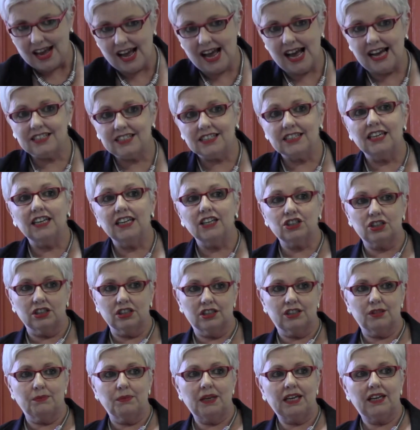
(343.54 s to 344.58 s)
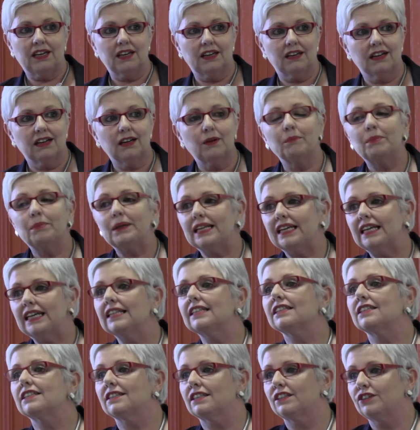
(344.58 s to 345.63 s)
I had occasion to make a
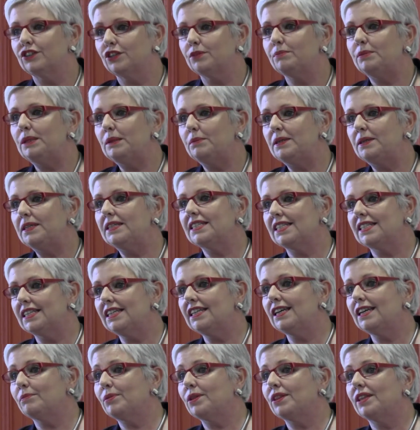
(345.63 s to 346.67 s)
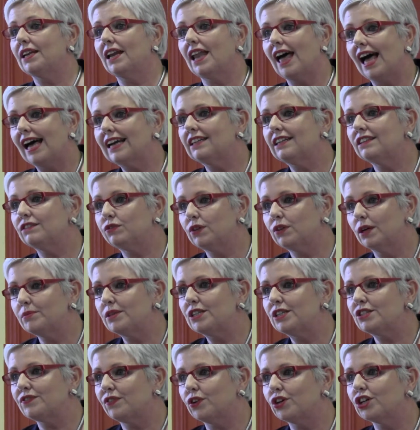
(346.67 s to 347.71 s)
complaint to the BBC about the lack of
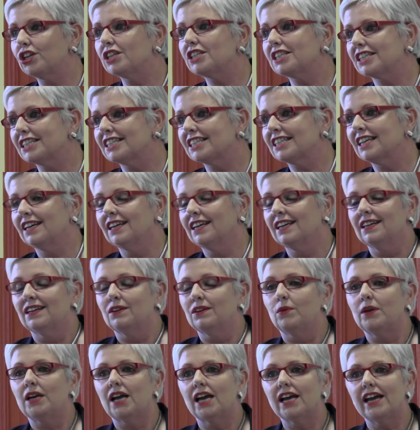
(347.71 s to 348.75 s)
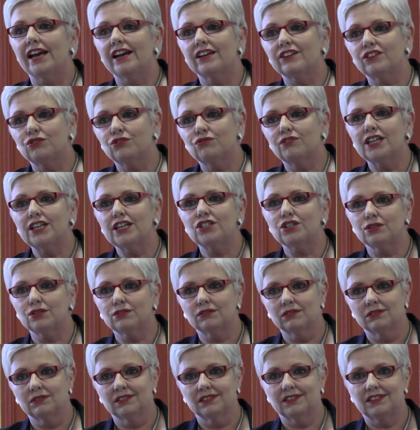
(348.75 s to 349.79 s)
women's voices when I heard the
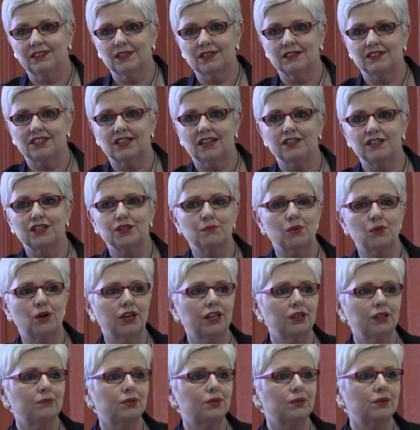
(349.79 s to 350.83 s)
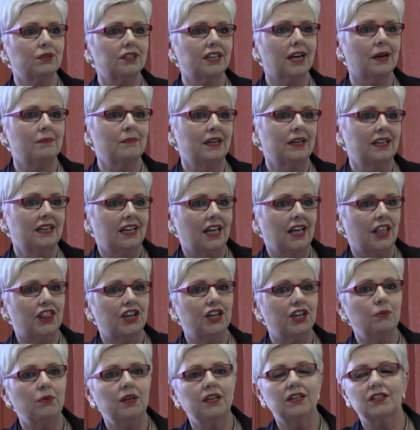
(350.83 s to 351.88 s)
radio on the Sunday morning programme
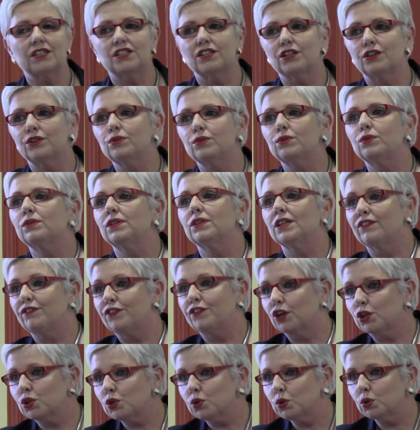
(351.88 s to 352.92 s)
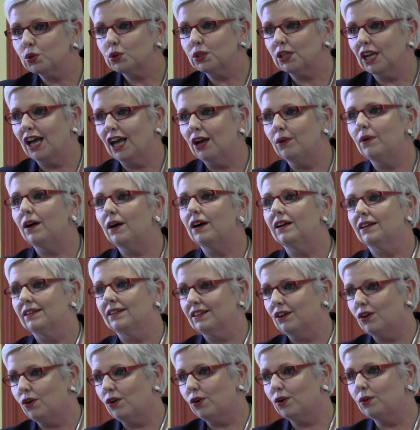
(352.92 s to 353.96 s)
3 weeks in a row for a total
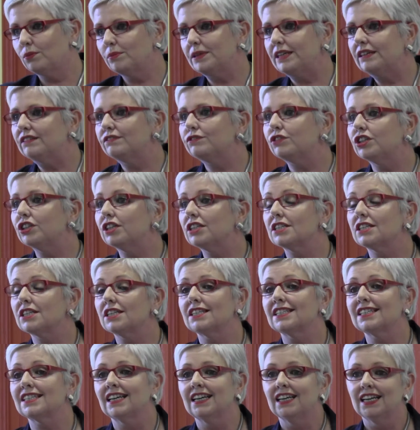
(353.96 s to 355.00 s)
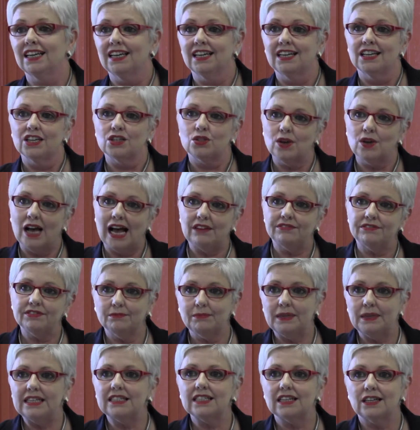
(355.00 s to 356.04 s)
hour, all male voices. So
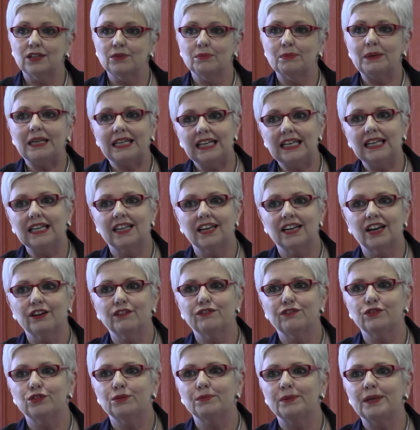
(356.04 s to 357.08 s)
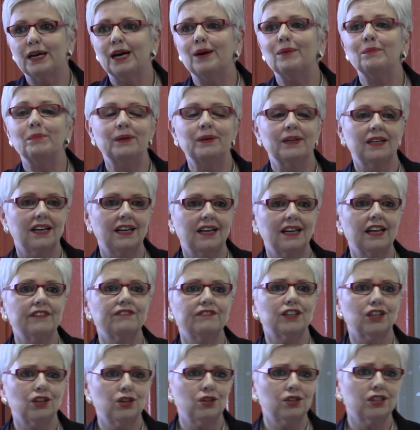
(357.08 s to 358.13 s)
having made a complaint, they now phone me up at
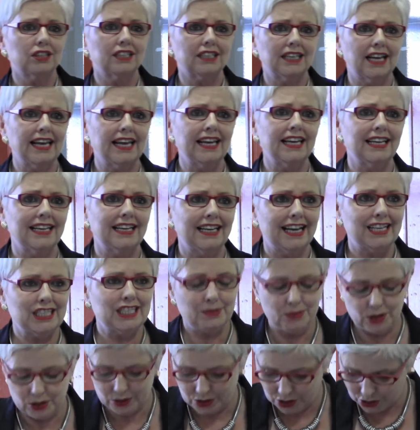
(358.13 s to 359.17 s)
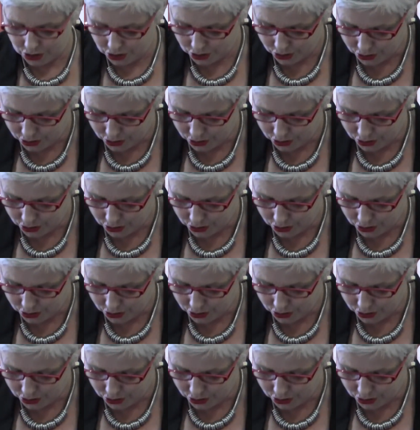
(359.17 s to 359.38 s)
11 o'clock at night and ask me on